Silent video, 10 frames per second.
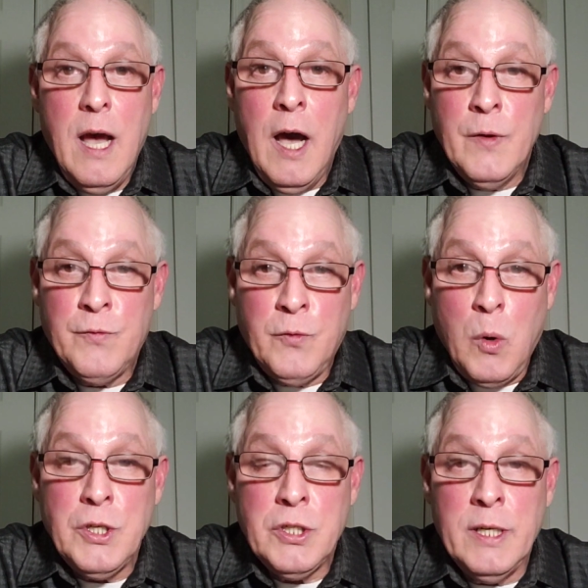
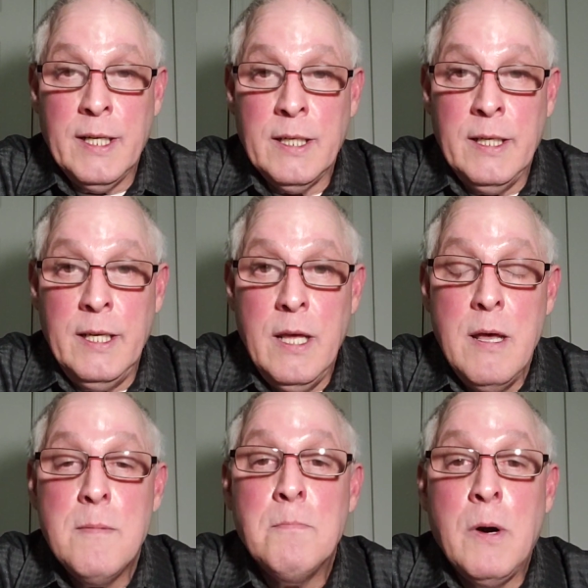Unfortunately,
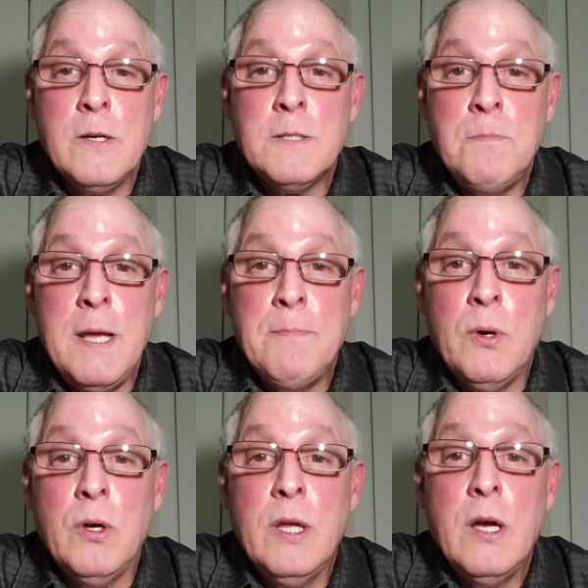most
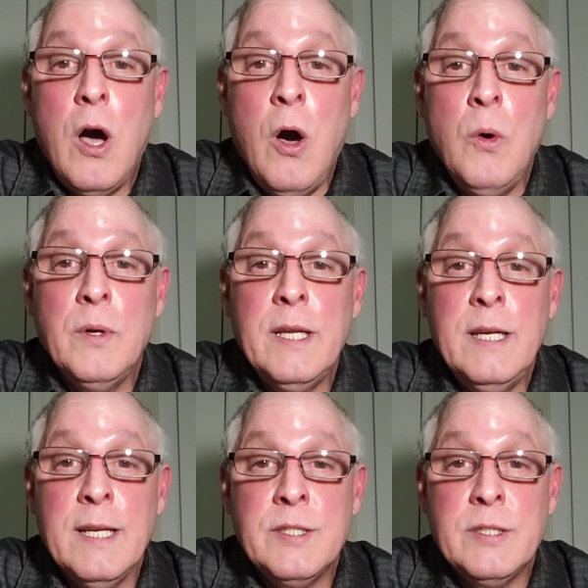people only
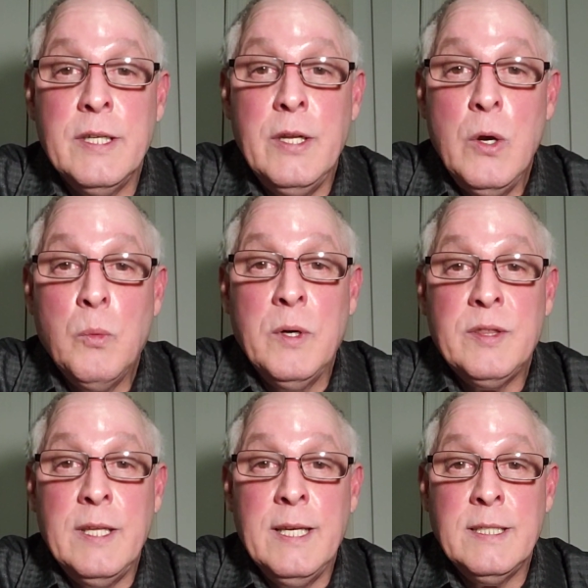listen
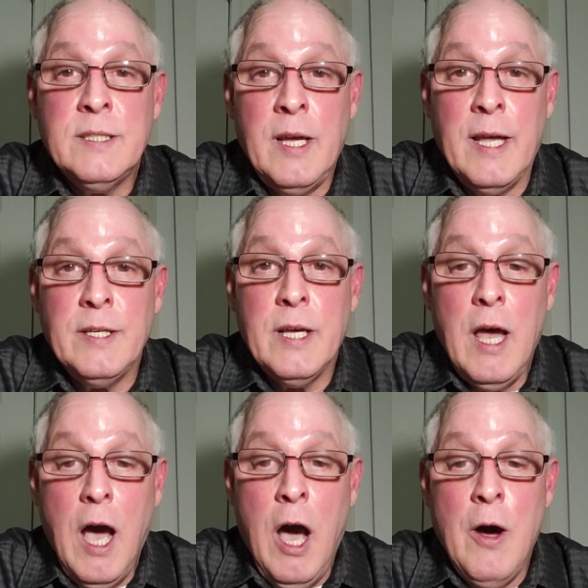with the intent
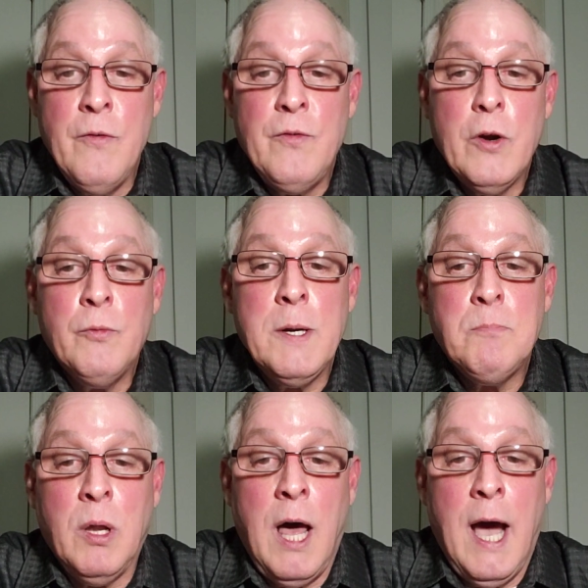of
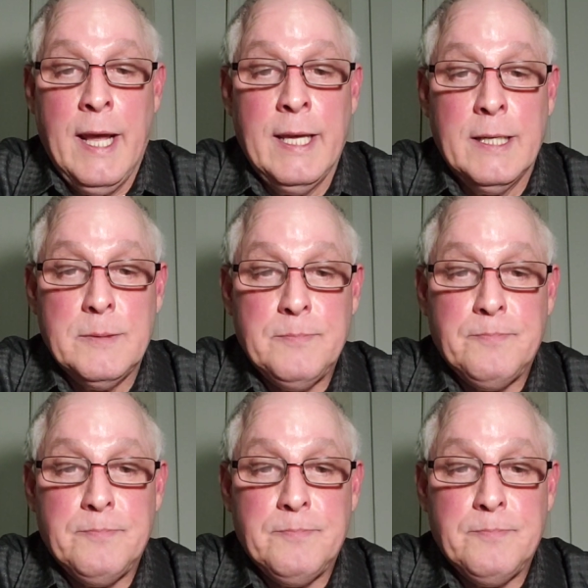replying.